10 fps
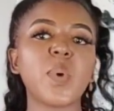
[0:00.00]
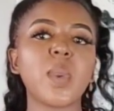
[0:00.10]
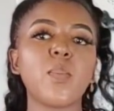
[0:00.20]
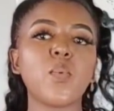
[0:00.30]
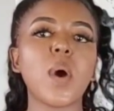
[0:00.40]

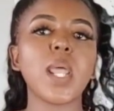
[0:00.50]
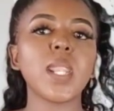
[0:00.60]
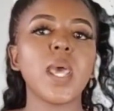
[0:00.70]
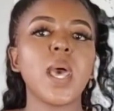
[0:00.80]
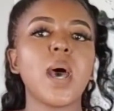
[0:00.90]
Pep
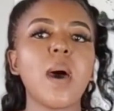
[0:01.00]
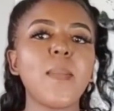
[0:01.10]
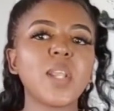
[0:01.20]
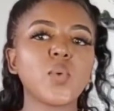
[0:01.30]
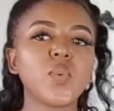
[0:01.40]
one.
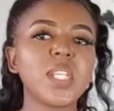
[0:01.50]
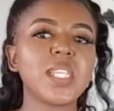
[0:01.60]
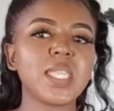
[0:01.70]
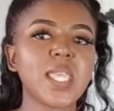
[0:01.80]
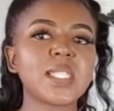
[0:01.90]
Um, I don't really
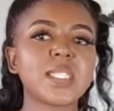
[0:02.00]
get that